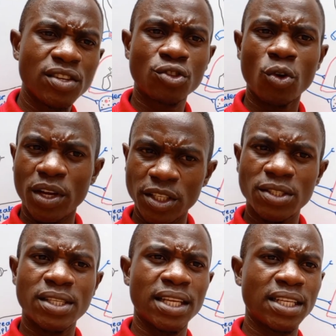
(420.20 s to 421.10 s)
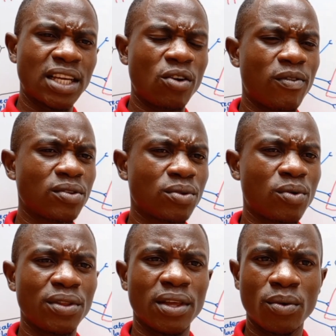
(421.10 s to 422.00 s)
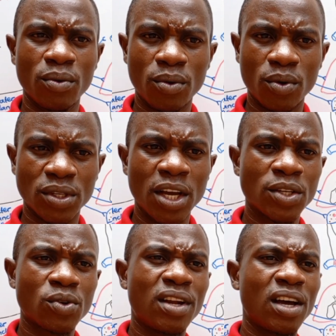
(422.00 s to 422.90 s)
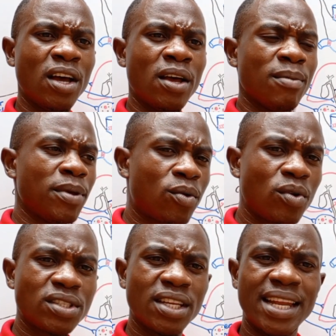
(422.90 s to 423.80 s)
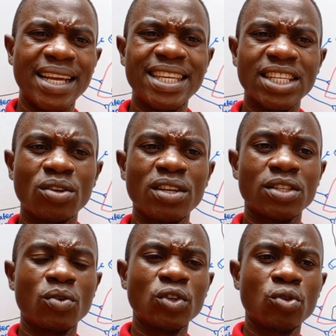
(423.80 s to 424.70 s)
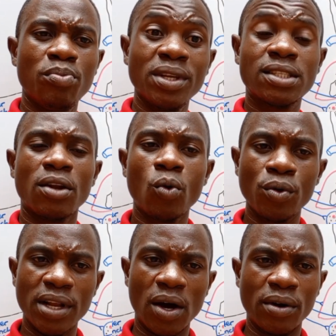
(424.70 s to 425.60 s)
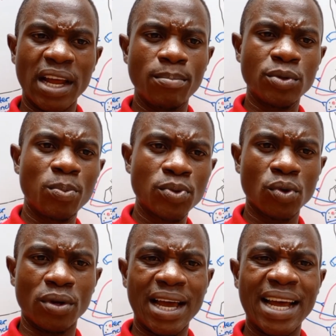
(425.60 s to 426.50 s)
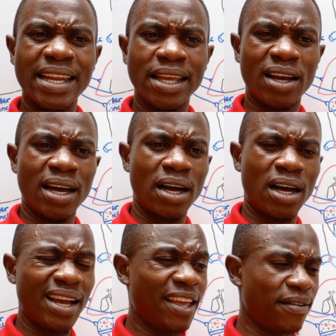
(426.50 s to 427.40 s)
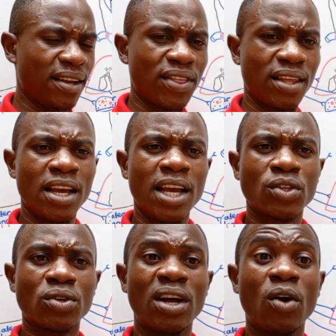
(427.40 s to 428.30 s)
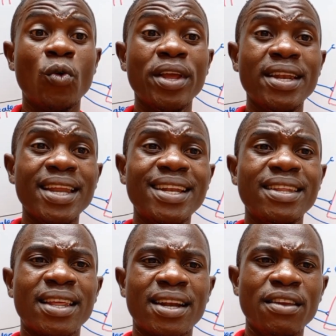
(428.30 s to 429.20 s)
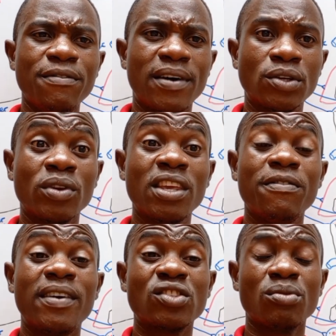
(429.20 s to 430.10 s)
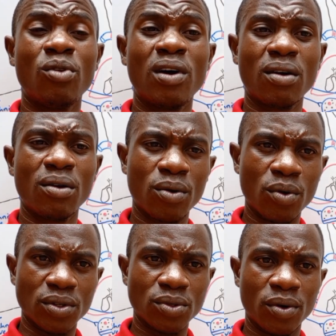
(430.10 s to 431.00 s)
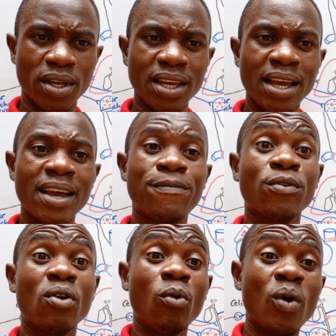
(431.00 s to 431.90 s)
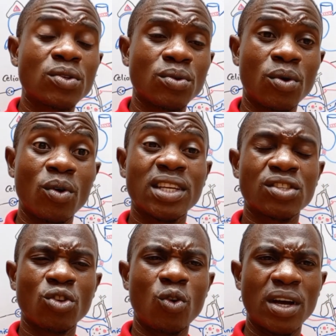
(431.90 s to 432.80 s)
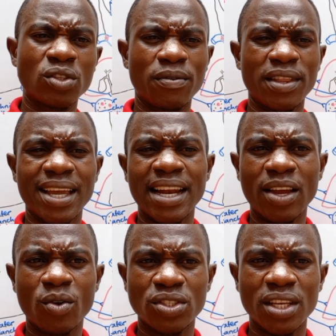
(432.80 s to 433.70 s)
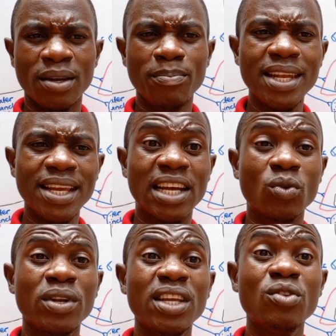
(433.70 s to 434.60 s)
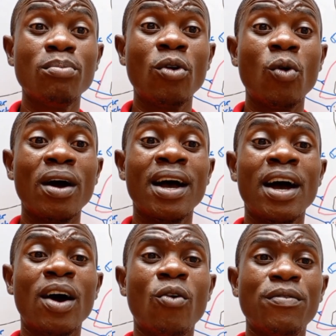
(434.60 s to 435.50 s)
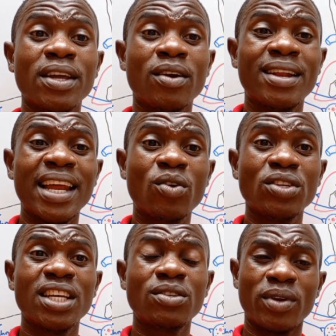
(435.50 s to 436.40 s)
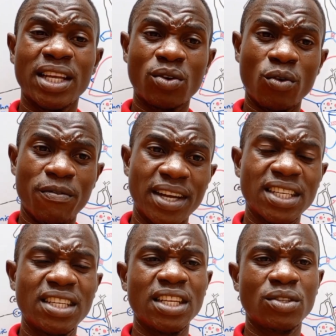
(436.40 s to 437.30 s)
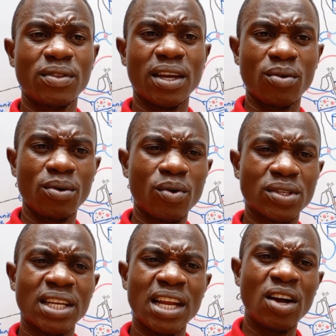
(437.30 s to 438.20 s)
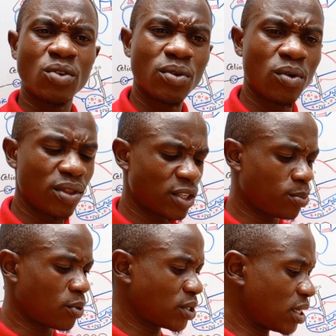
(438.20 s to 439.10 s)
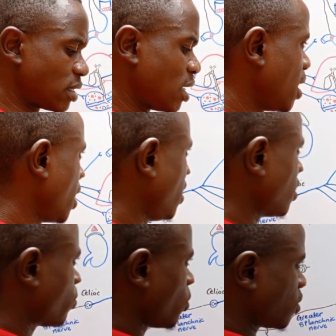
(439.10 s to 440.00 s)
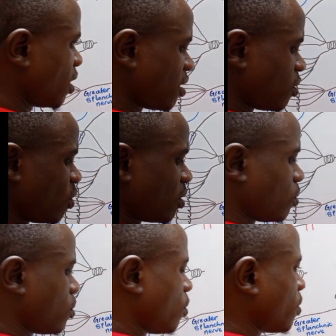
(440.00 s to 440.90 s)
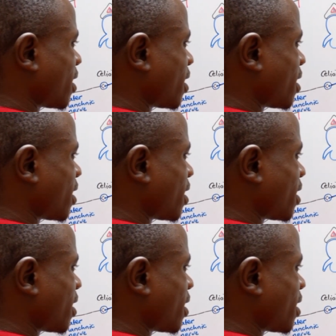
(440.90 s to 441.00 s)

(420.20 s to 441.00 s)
storage center of what we call the glucose. So now, because the digestion is going to be slowed down, absorption and everything. So now we need the liver to give us more glucose, okay, from what we call the stores of the glycogen, meaning that we need more of the glycogen to get converted into the glucose. And how do we call this process? This process is what we call